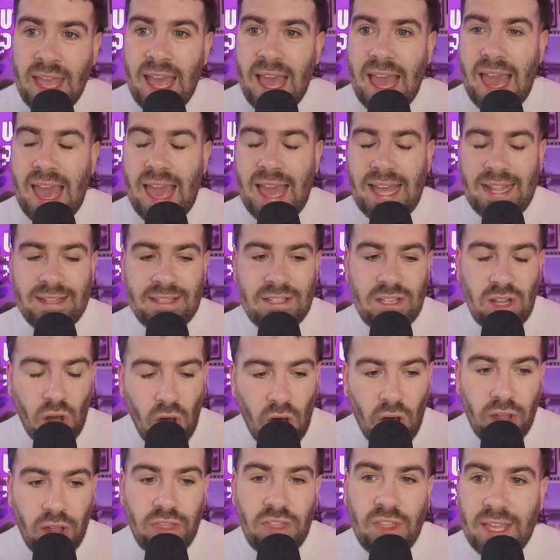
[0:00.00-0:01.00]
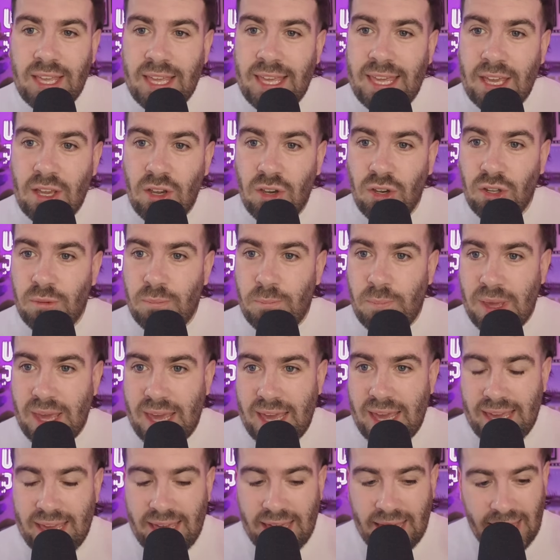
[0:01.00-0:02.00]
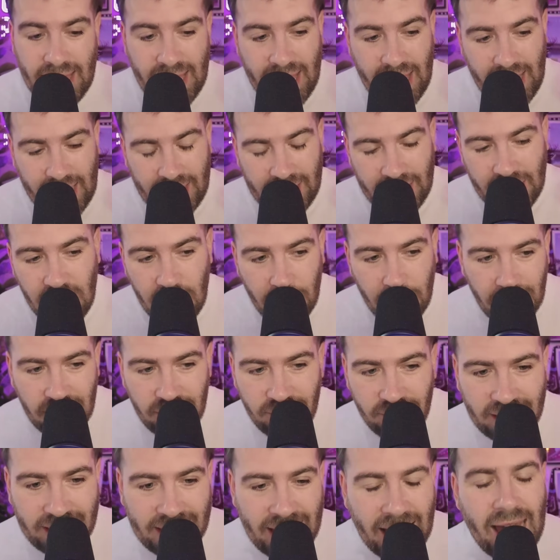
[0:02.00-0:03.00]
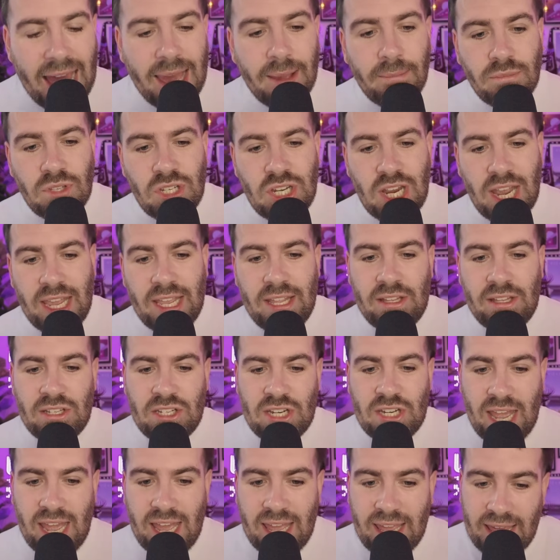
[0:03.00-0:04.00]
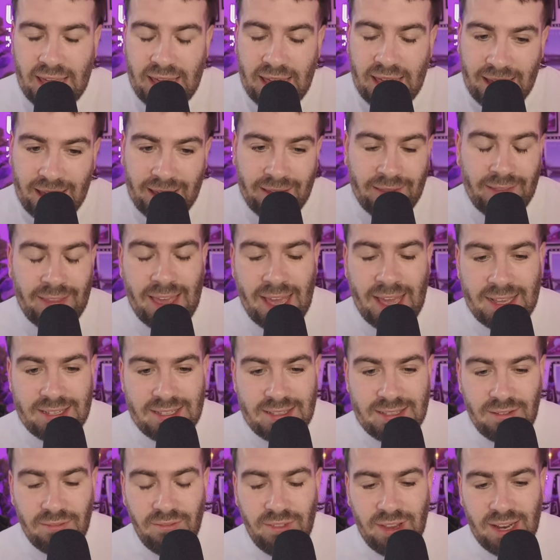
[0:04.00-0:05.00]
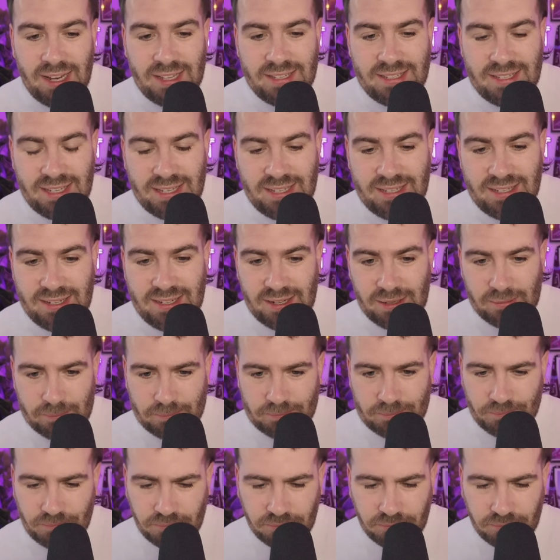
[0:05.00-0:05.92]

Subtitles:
And I think he could be a little bit of a game changer in the Aston Villa system.